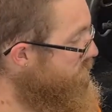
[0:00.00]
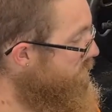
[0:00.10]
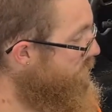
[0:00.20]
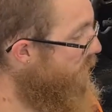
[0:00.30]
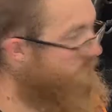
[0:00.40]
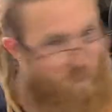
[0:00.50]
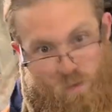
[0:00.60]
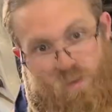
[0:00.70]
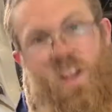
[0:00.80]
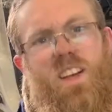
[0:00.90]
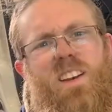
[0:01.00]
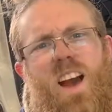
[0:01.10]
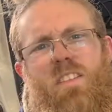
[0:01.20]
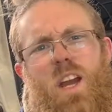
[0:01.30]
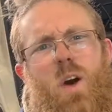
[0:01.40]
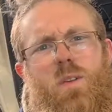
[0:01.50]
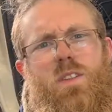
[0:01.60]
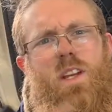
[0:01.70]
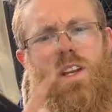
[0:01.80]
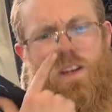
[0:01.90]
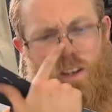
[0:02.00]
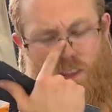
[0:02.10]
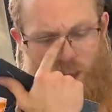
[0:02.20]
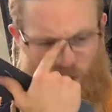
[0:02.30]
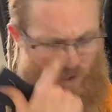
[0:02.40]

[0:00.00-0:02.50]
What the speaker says: fire up the TIG and have a go at sticking it in there,